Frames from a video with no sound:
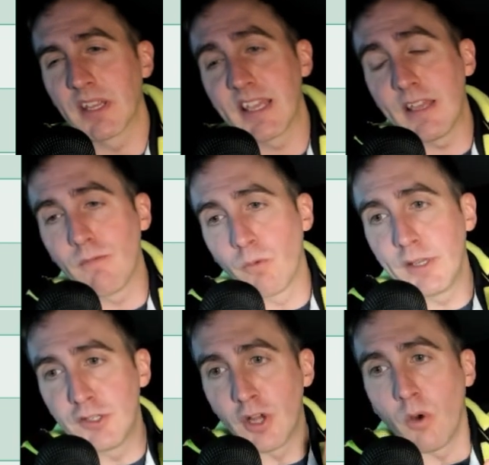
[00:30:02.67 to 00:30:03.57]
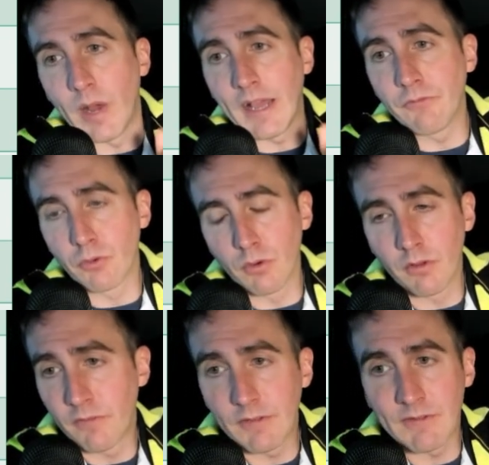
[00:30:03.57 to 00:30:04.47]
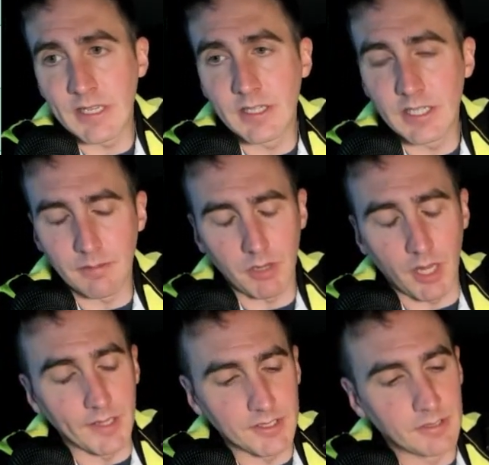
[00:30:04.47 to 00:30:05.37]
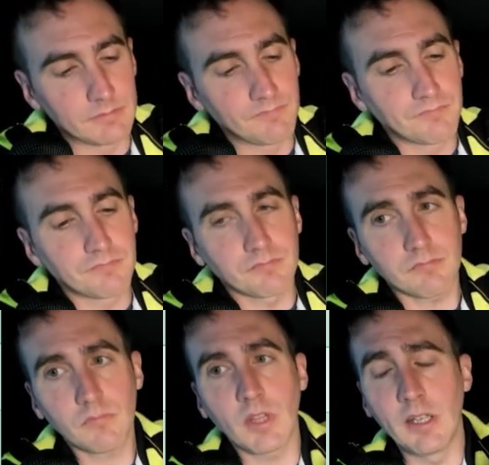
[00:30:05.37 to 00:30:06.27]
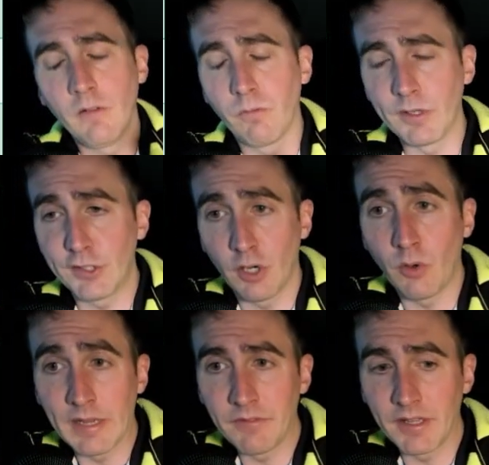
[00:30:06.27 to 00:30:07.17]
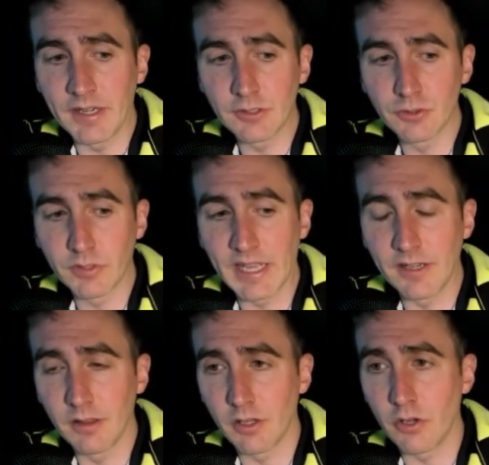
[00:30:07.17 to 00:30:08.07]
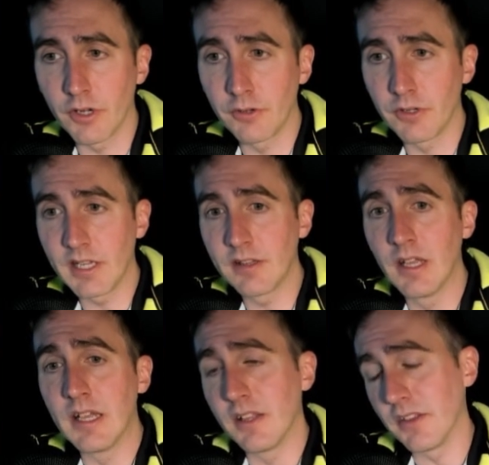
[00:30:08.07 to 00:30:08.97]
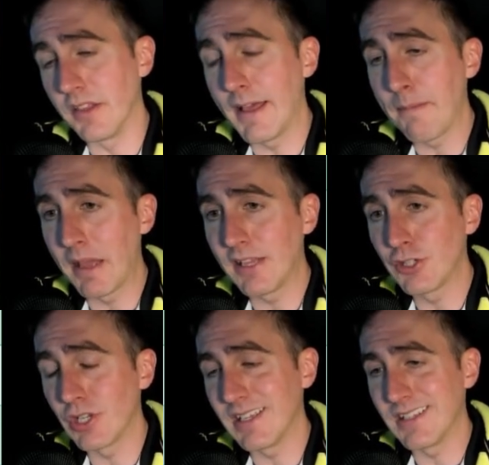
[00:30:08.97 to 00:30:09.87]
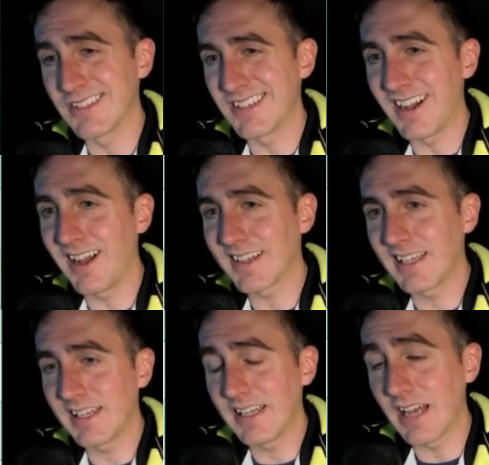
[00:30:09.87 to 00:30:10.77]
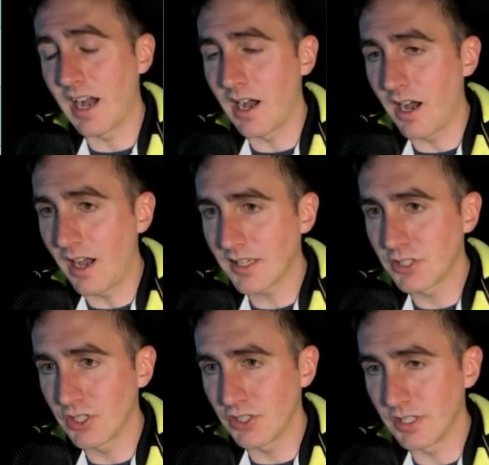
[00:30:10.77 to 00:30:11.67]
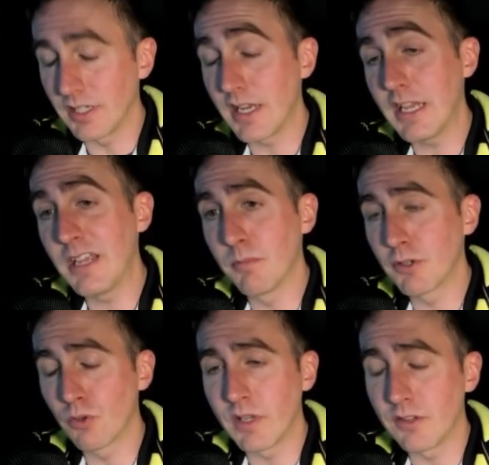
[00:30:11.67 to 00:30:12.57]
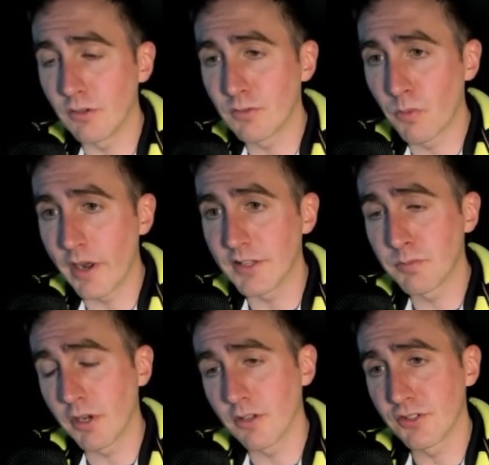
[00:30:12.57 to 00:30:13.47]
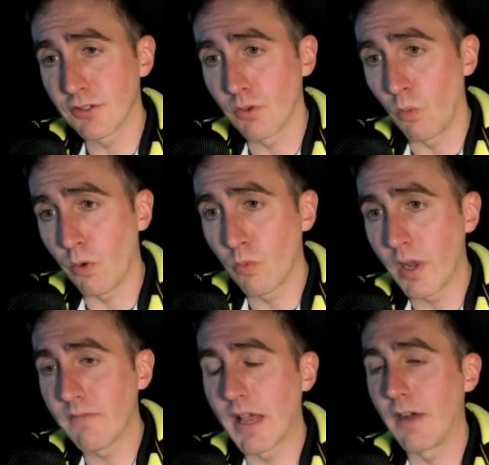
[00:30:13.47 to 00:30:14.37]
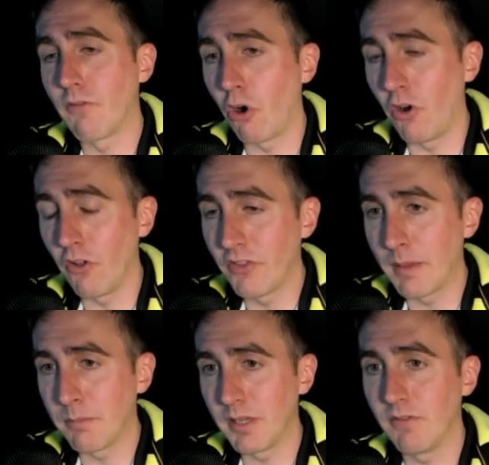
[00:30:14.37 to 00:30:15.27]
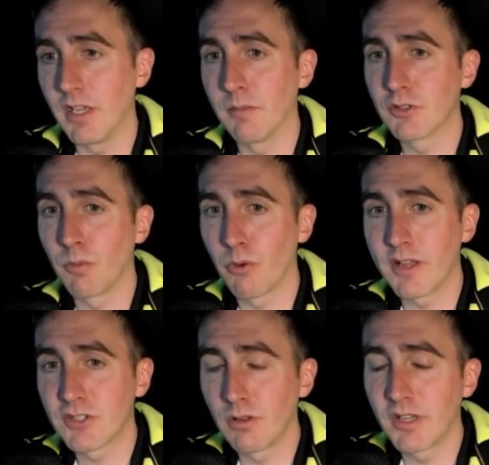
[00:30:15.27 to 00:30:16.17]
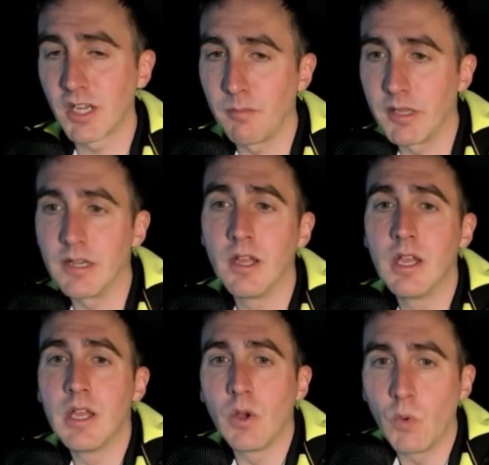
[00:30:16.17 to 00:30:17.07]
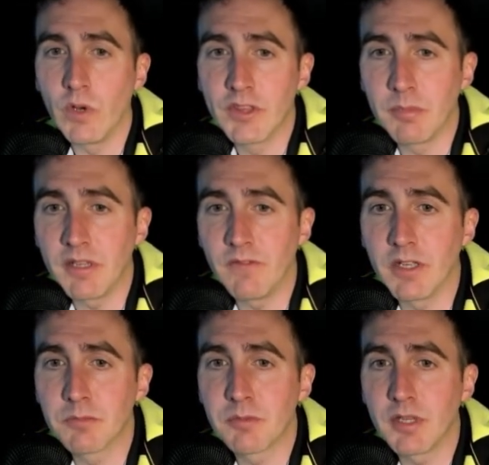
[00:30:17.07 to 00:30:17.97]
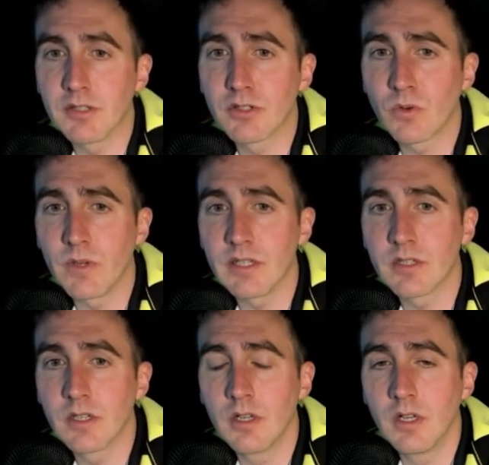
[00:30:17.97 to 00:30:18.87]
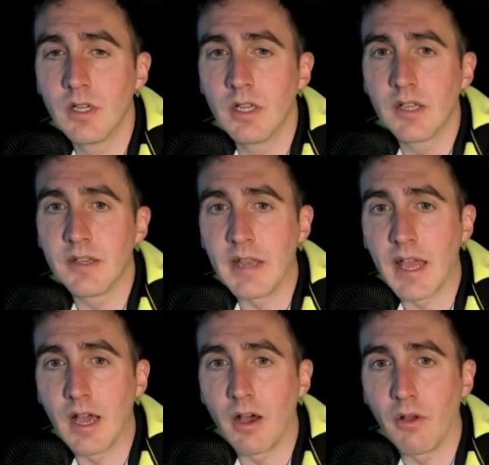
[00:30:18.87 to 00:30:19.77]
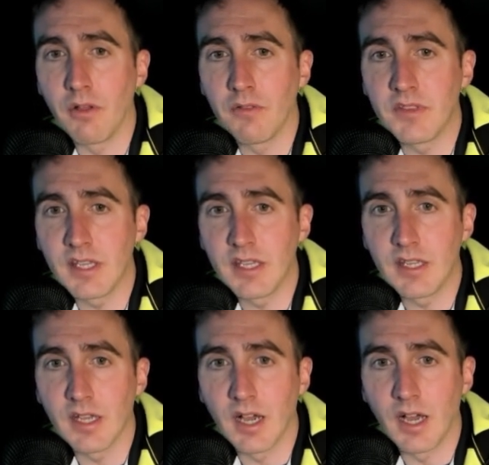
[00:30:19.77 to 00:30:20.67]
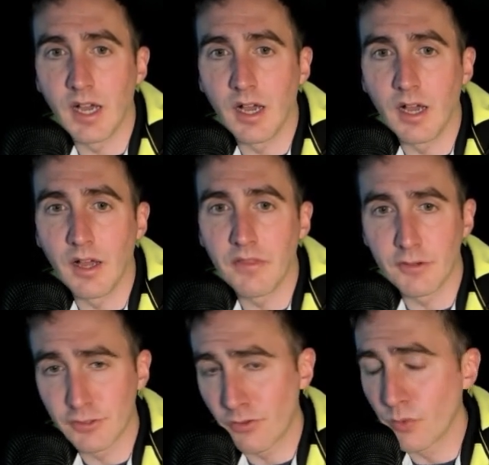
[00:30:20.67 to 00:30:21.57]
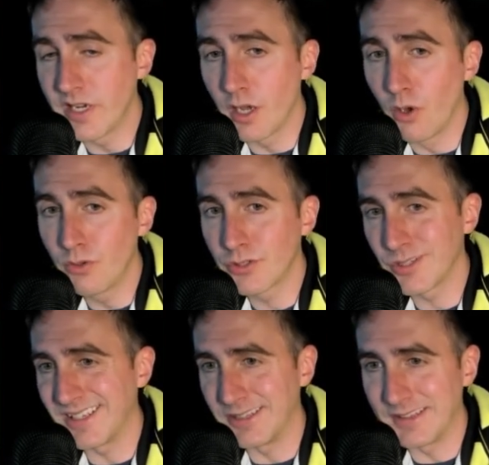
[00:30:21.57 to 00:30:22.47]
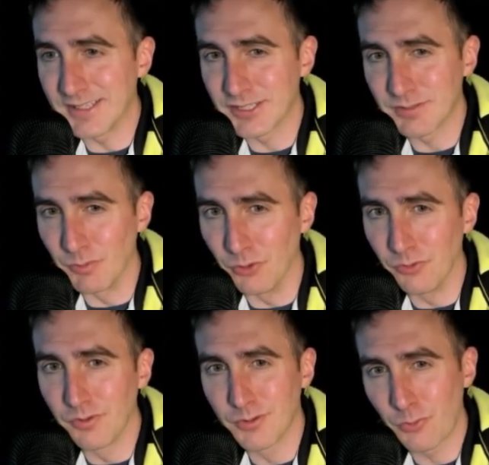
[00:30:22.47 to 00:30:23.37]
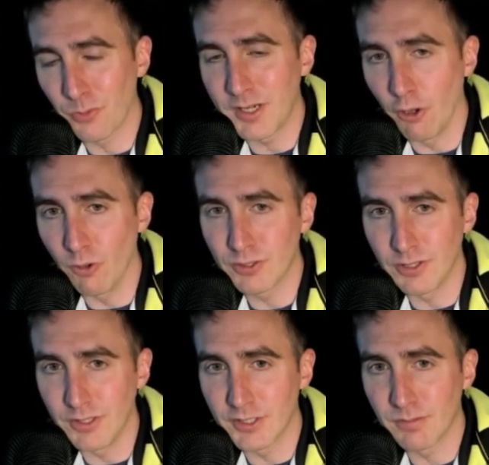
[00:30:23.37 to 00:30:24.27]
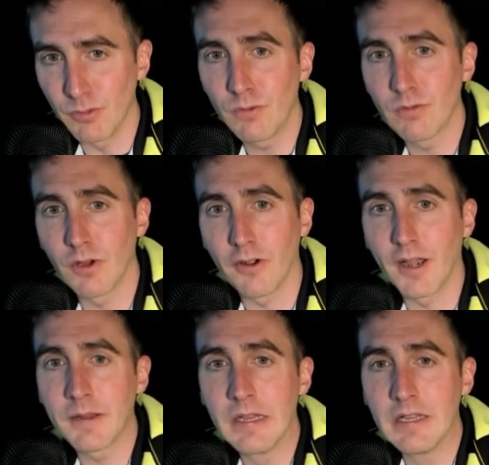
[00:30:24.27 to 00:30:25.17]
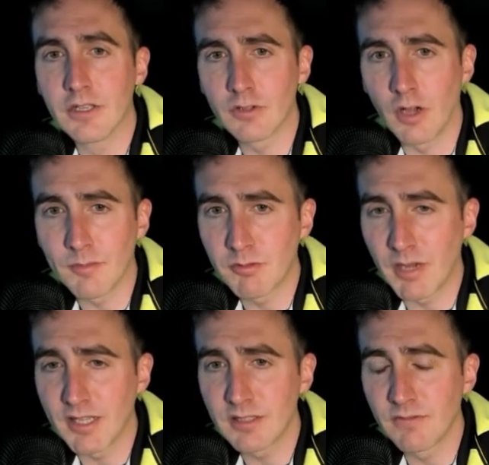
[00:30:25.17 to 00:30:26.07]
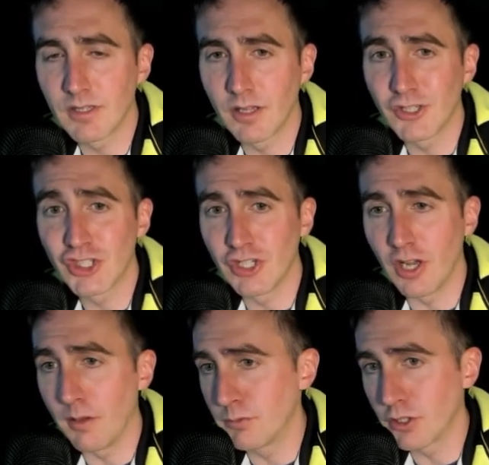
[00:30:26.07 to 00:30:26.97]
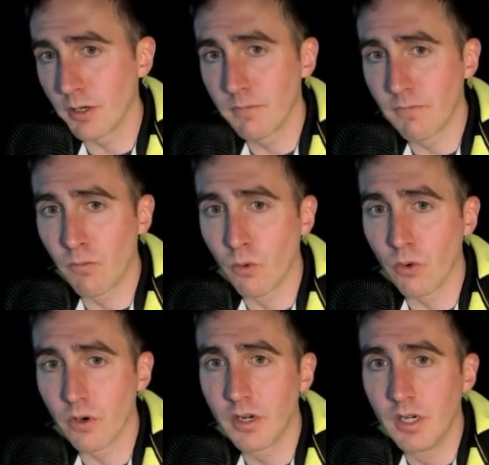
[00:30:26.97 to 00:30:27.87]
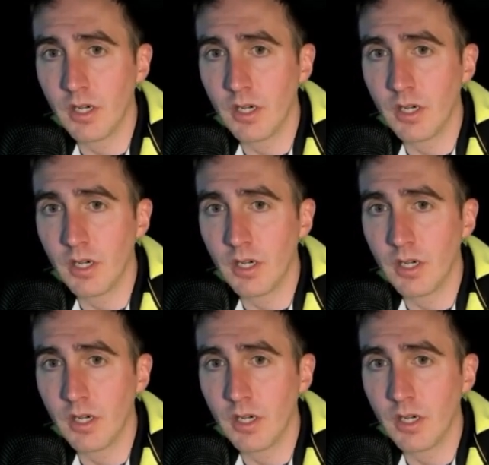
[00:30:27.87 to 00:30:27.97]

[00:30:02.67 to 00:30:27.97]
if we don't have the rule of 15s in place, if we don't have that nasal cannula on underneath, then that patient is not getting oxygen in between those breaths because there's a one-way valve on that BVM. So breaths only come in when the BVM's being squeezed. Now, there's 3 O's in this smooth, 3 O's in this smooth, all right? So optimize ventilation, observe for